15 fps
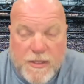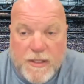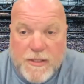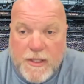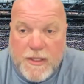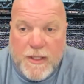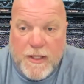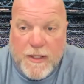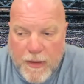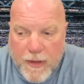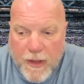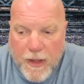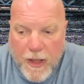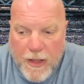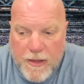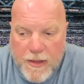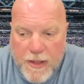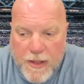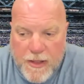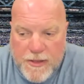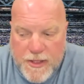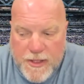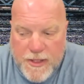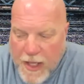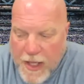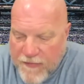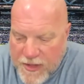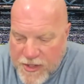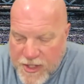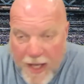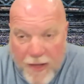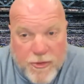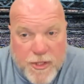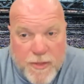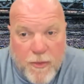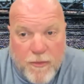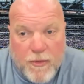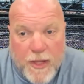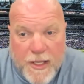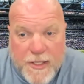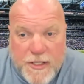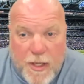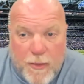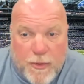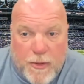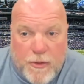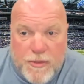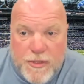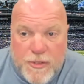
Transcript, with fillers: Is it eh, is it have they challenged him over the last couple years